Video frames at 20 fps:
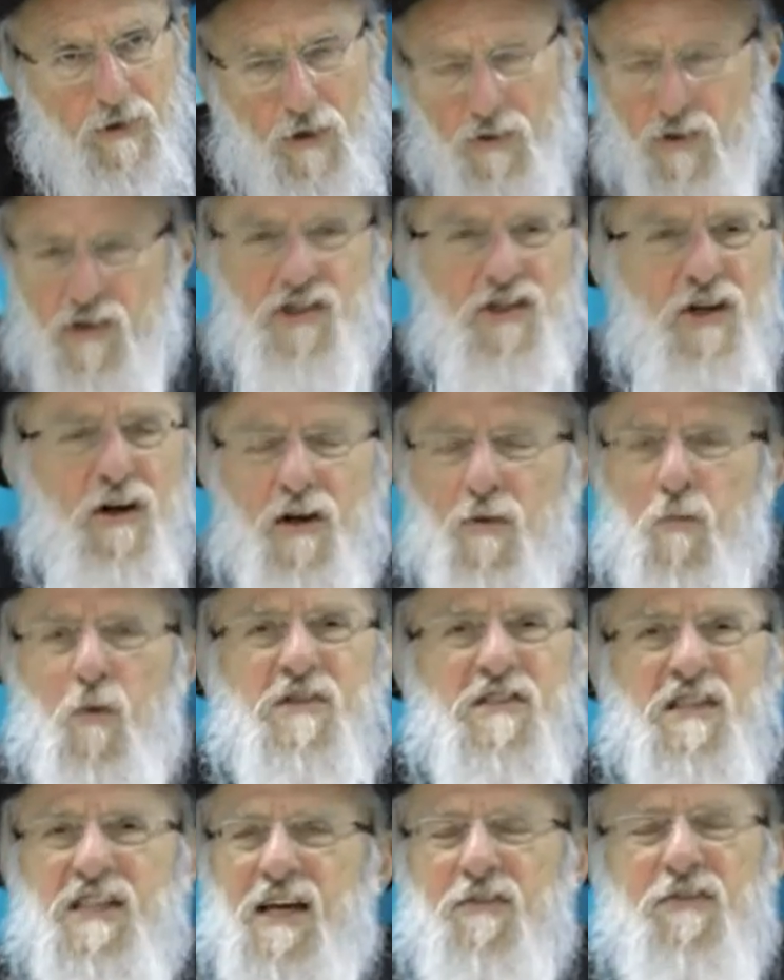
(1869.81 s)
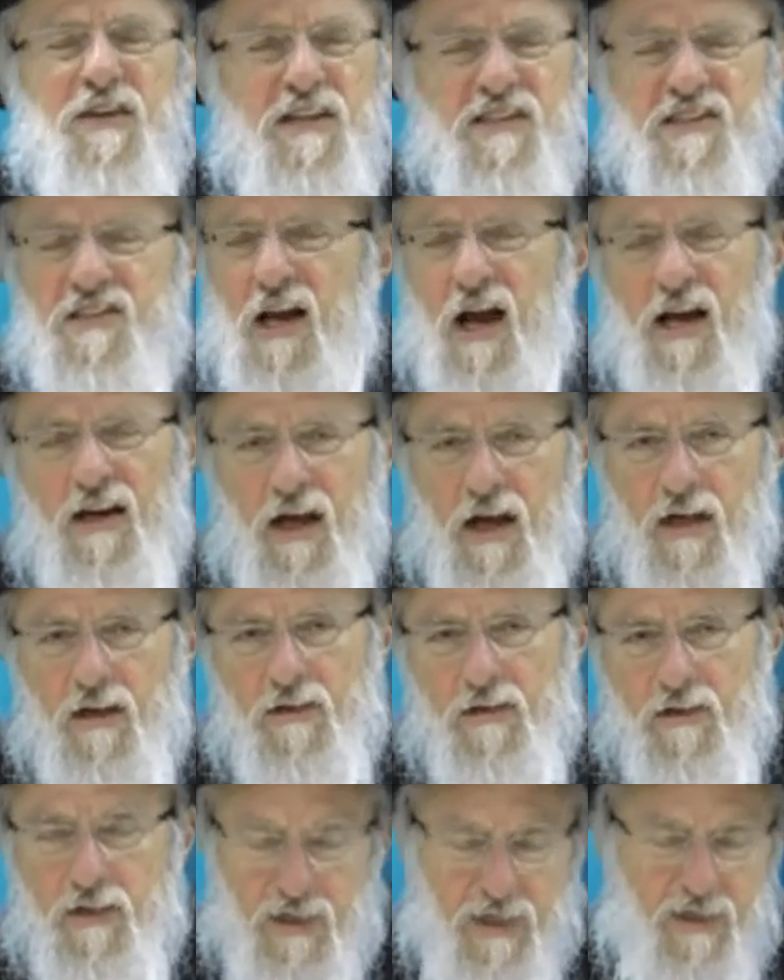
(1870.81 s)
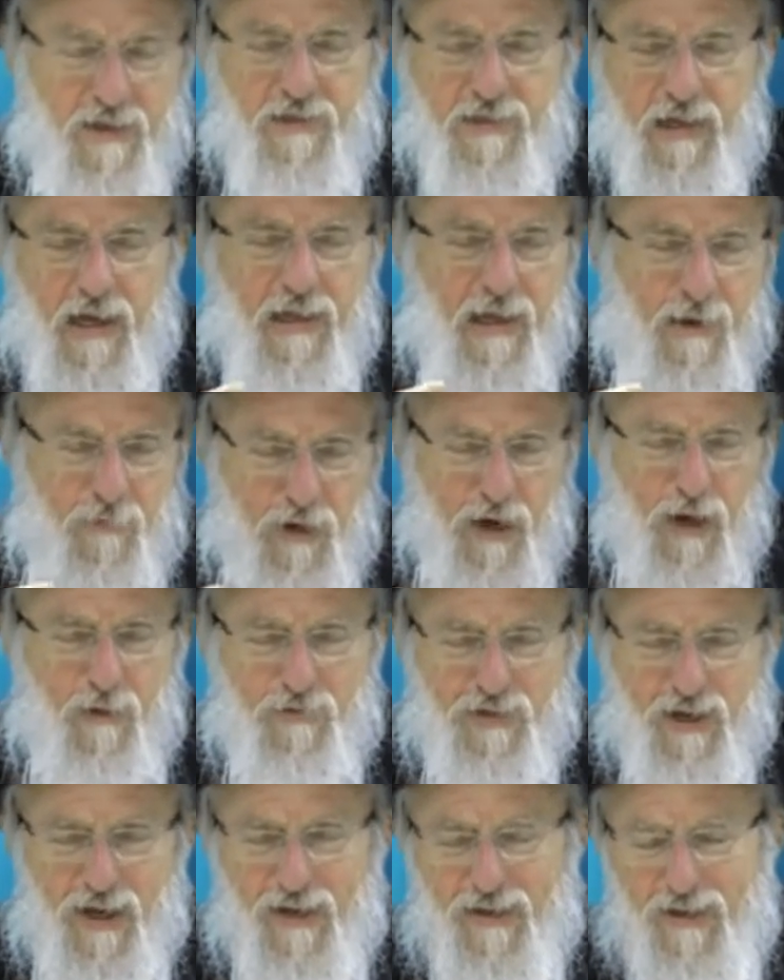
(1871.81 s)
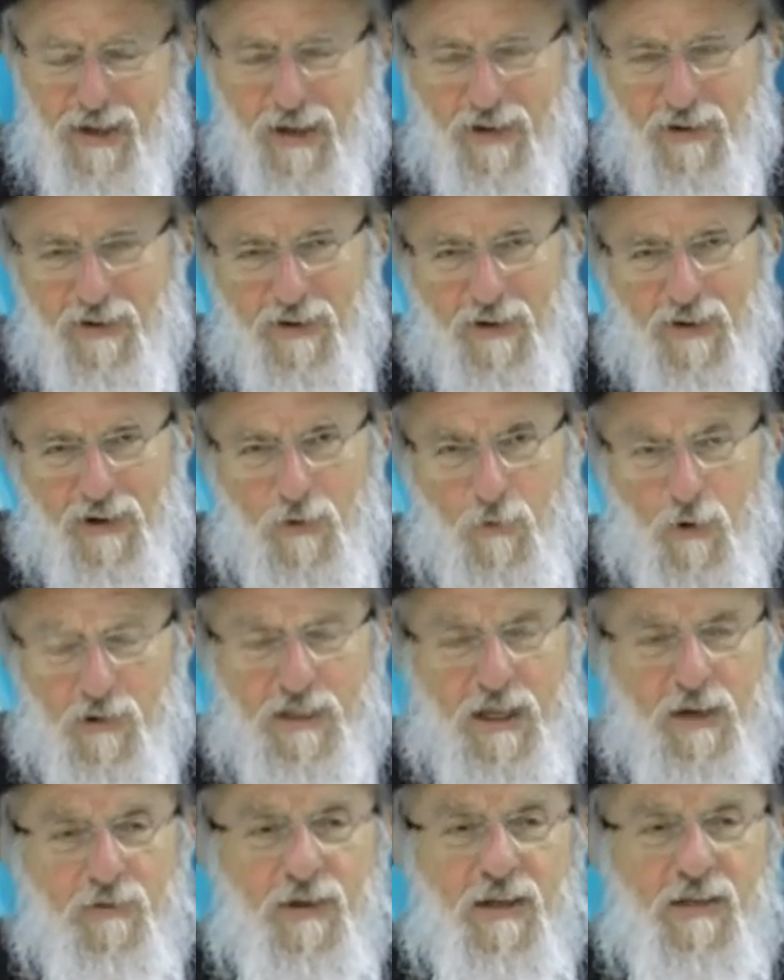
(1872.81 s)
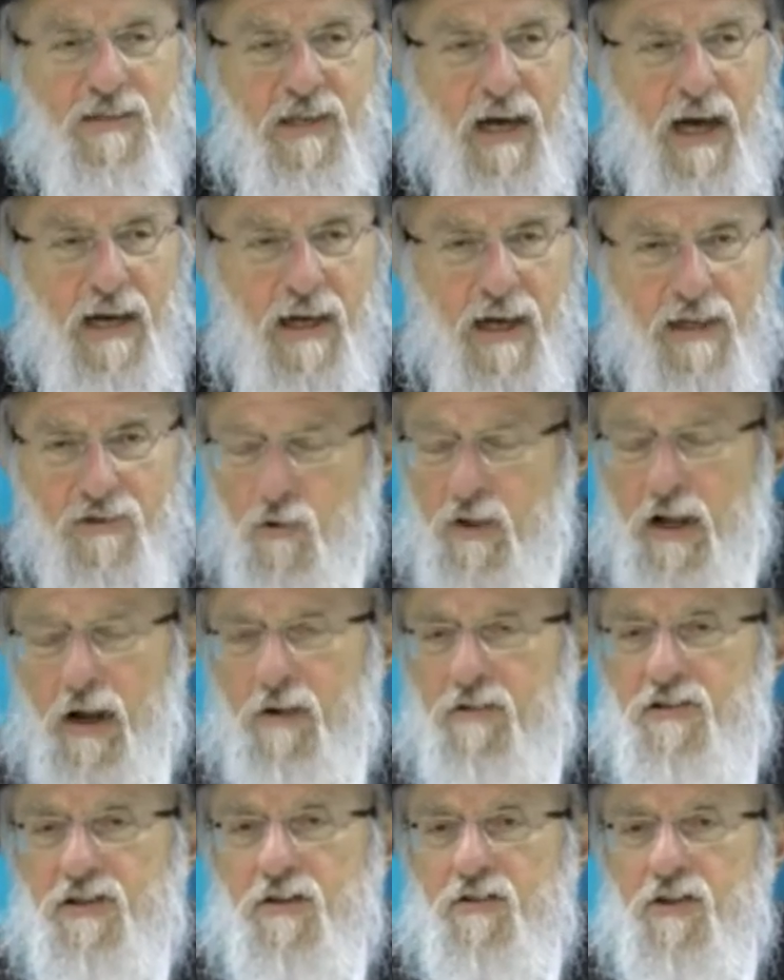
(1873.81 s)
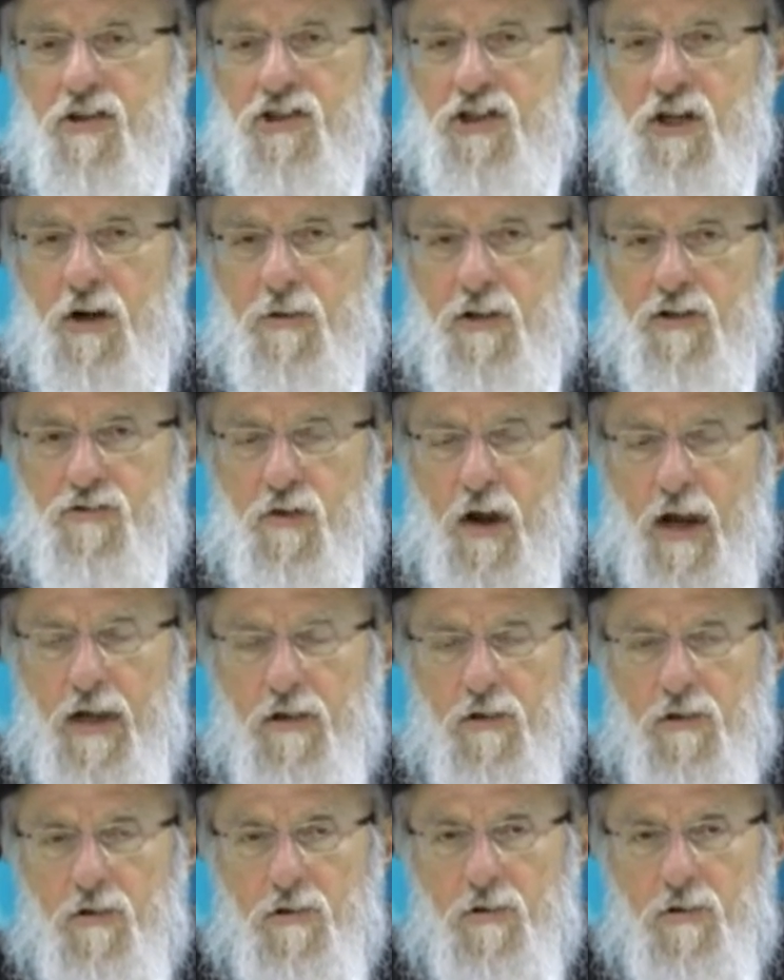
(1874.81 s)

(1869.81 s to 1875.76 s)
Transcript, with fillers: Your dictionary wasn't given at Sinai. He didn't say that, but I'm saying that. wasn't given at Sinai. Don't guarantee your dictionary is right.